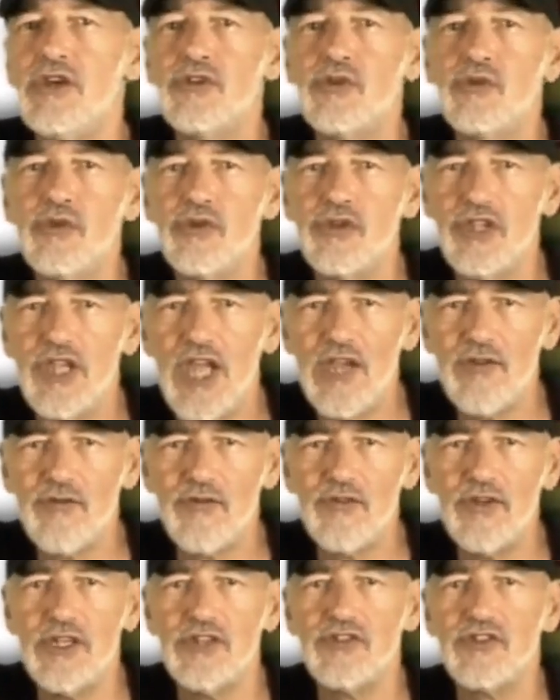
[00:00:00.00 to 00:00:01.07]
to the
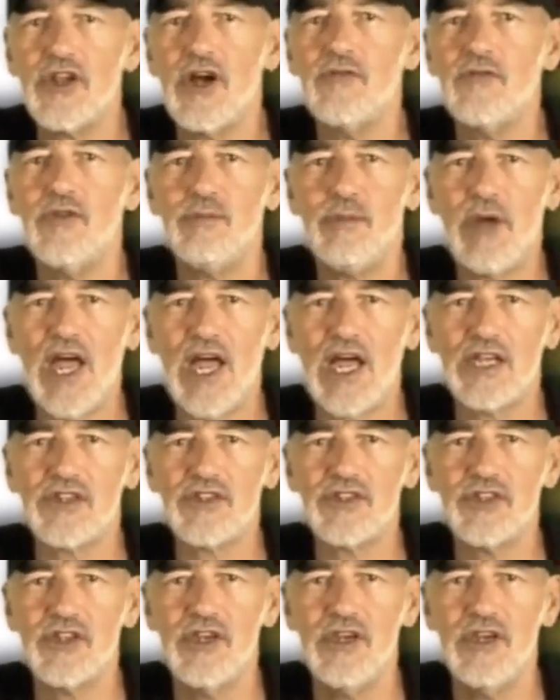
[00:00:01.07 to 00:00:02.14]
leftness of the
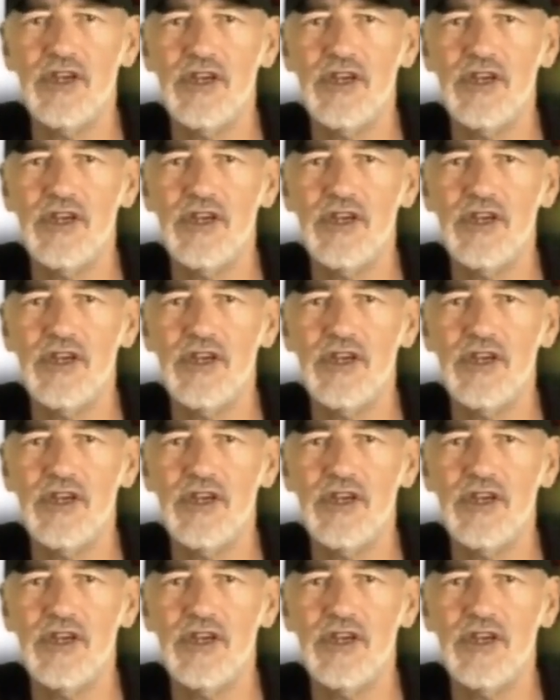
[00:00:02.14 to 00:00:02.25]
past,